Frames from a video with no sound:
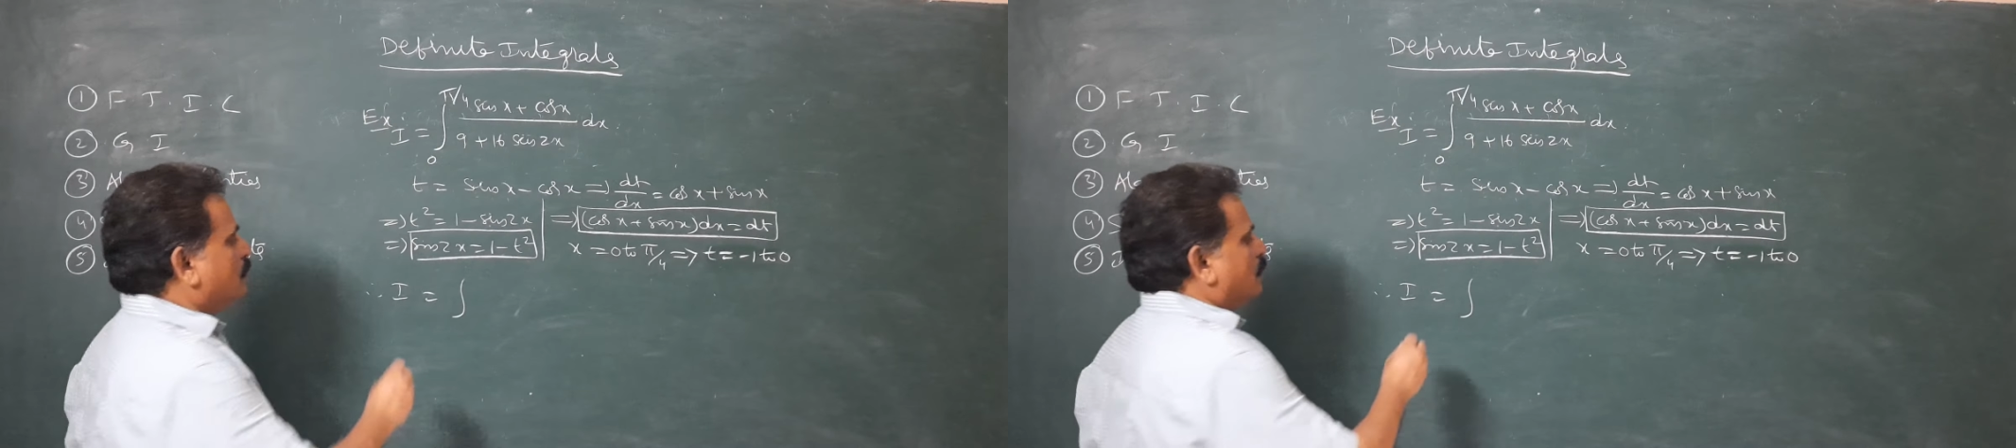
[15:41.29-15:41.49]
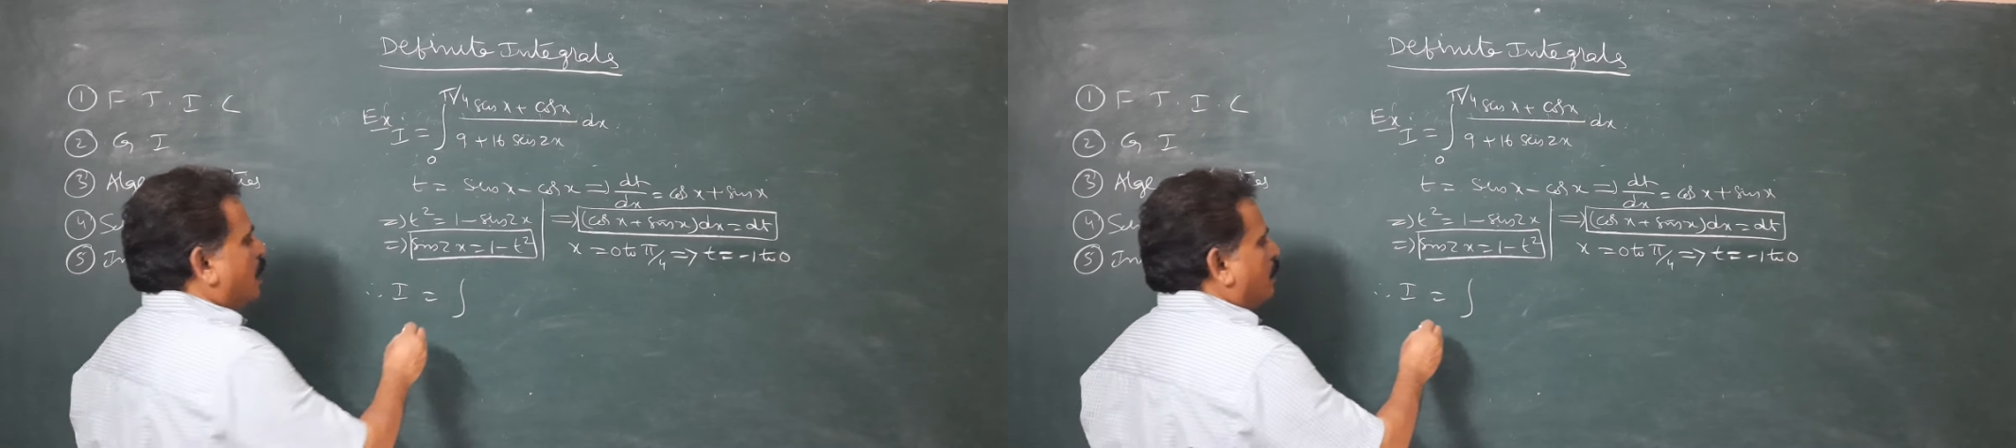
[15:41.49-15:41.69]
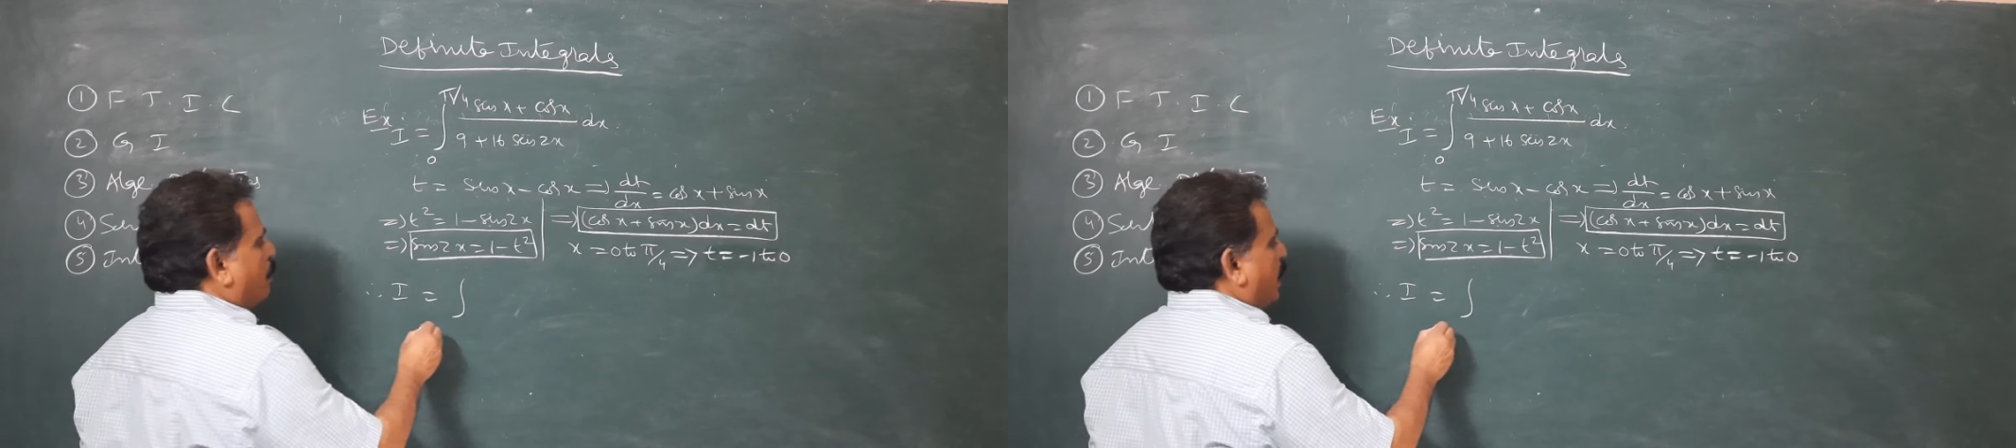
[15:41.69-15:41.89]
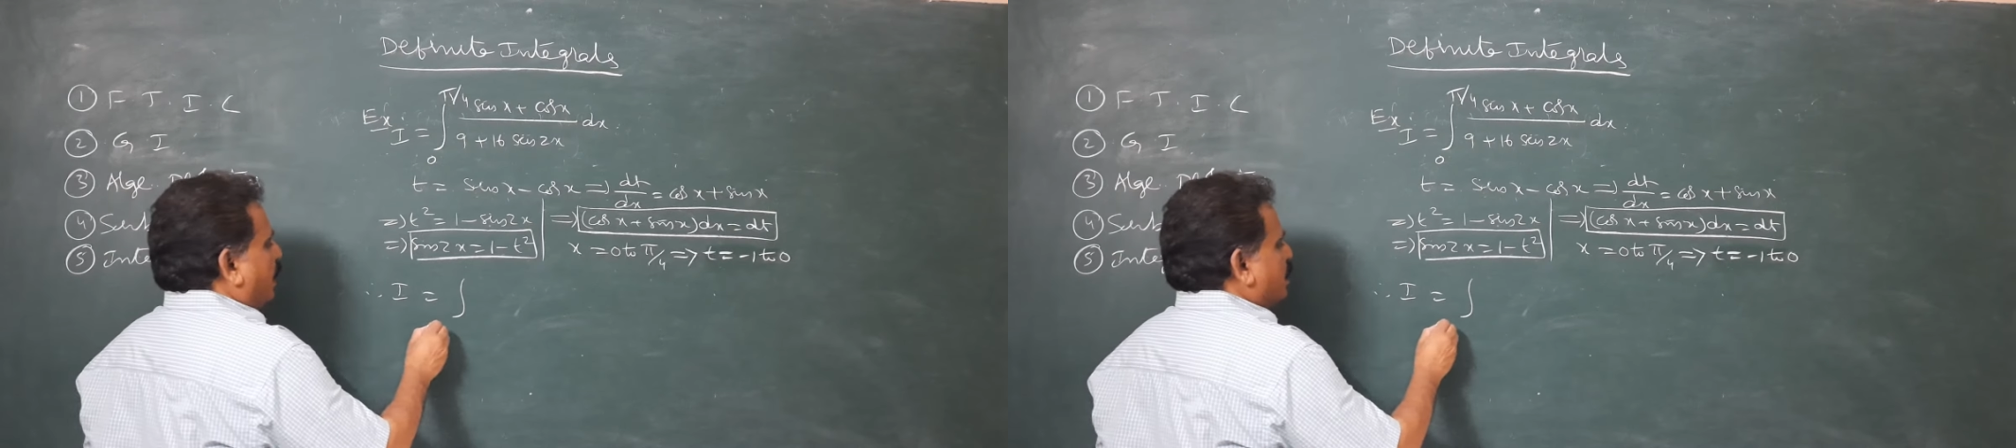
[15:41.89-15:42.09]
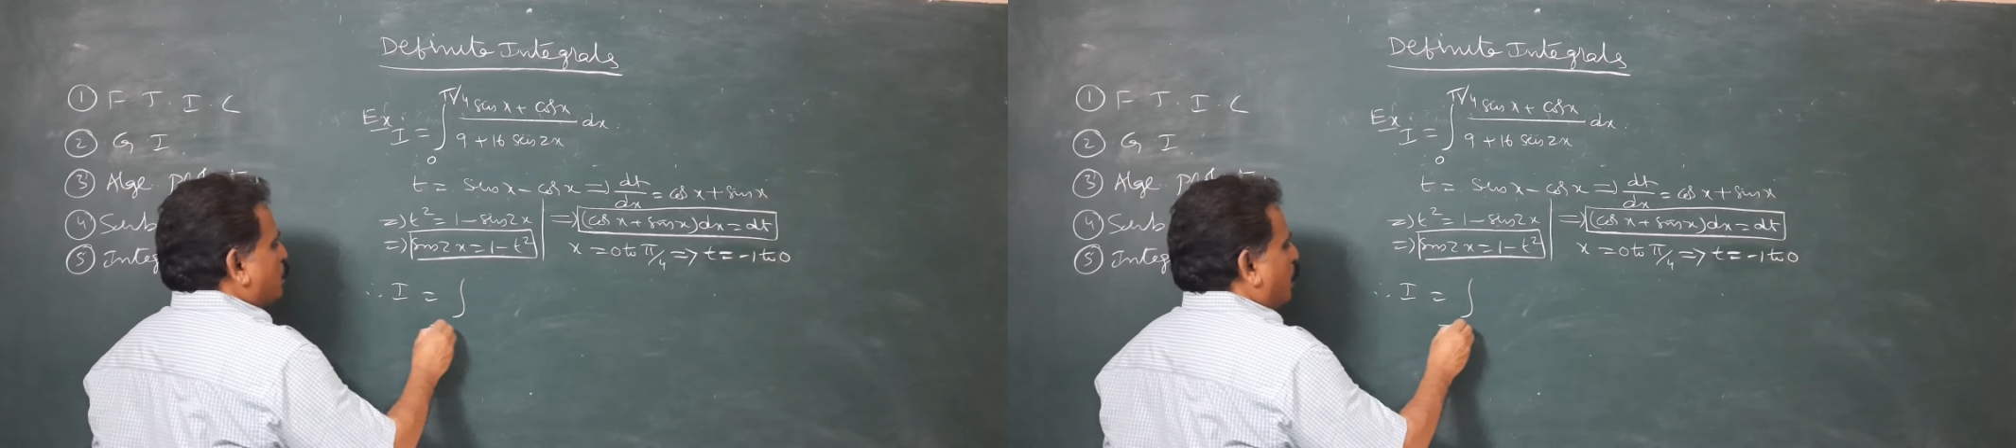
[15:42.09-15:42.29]
They are
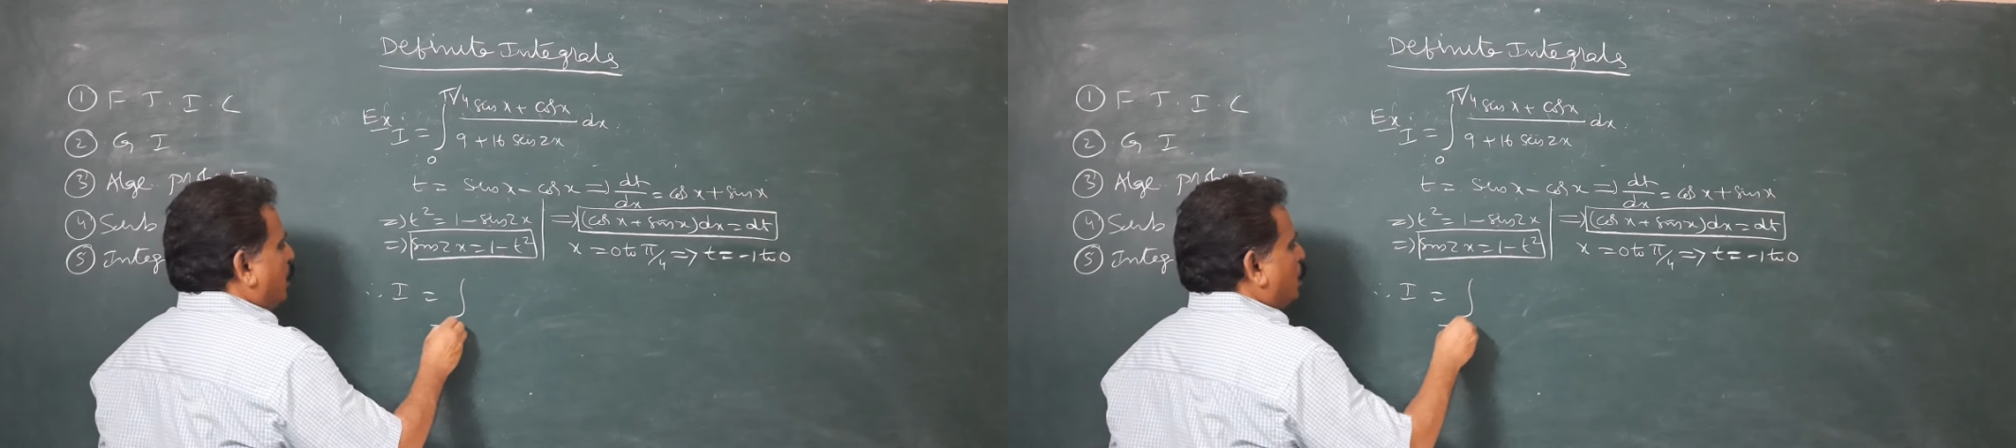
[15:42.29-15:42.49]
minus 1